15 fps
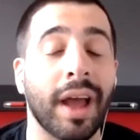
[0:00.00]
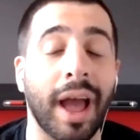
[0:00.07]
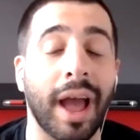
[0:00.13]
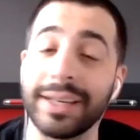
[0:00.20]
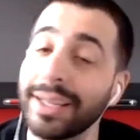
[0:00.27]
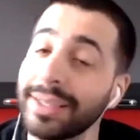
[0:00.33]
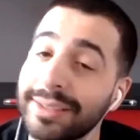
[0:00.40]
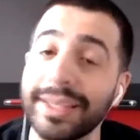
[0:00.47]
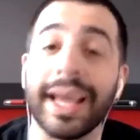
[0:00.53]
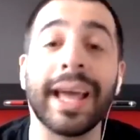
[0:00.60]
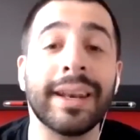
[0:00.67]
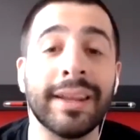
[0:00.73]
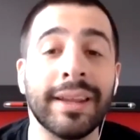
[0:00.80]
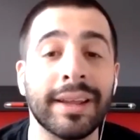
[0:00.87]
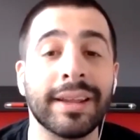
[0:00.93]
I just
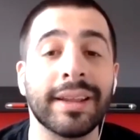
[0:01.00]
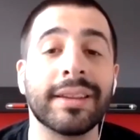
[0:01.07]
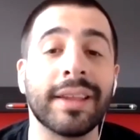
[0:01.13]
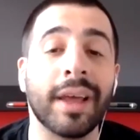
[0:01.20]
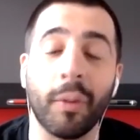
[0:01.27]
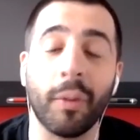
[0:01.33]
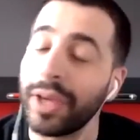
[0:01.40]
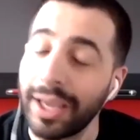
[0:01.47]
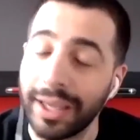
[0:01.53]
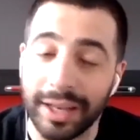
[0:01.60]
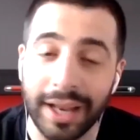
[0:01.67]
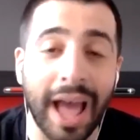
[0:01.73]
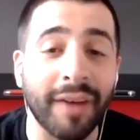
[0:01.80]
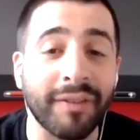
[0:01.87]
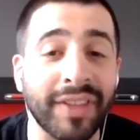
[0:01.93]
said that we
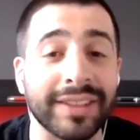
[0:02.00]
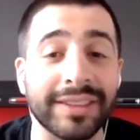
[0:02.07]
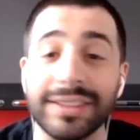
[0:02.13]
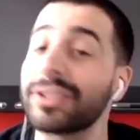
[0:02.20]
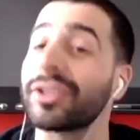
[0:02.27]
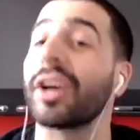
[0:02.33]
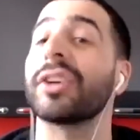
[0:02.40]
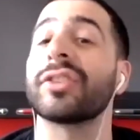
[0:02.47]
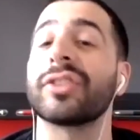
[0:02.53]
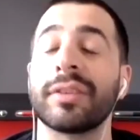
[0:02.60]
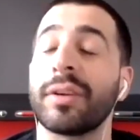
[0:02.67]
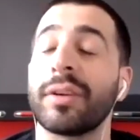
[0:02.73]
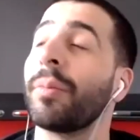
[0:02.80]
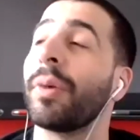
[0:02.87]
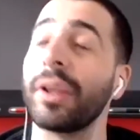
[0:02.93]
could have that discussion.
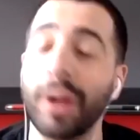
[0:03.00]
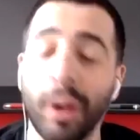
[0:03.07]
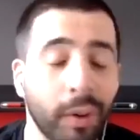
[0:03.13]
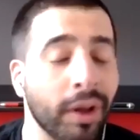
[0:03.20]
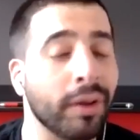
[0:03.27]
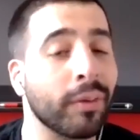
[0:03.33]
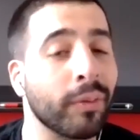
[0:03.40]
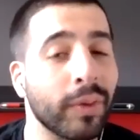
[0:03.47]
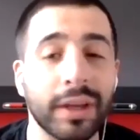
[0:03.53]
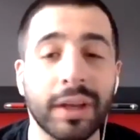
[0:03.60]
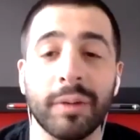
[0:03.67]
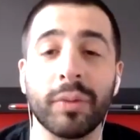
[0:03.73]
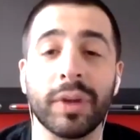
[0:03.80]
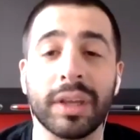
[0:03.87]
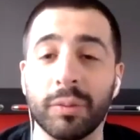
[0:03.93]
But you know what? We
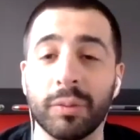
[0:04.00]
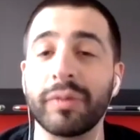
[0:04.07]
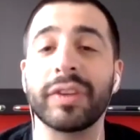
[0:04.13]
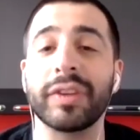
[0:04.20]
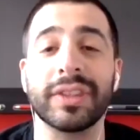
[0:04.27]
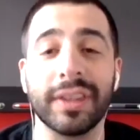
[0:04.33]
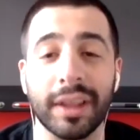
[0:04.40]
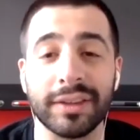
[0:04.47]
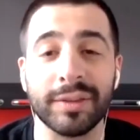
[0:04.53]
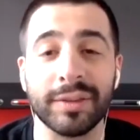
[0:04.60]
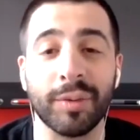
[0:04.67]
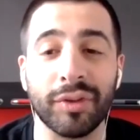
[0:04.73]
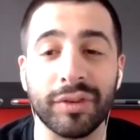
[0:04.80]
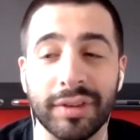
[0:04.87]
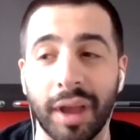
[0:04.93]
can revisit that some
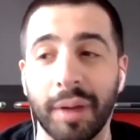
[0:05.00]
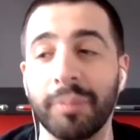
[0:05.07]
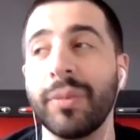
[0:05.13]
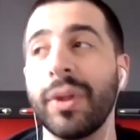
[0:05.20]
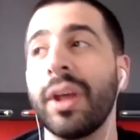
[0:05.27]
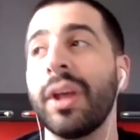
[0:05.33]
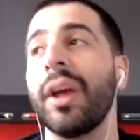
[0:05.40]
other time.